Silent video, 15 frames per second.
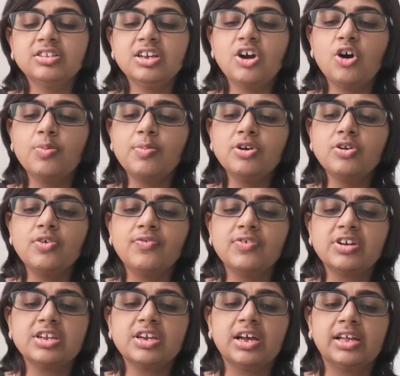The government of
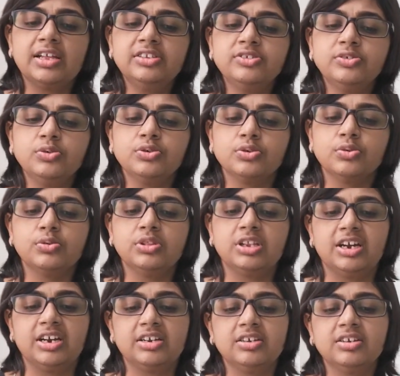India also told
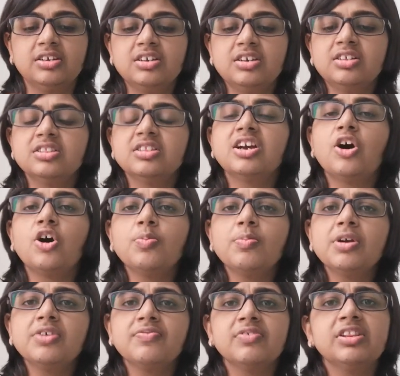that the
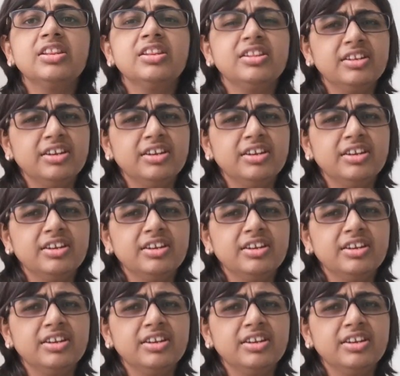government will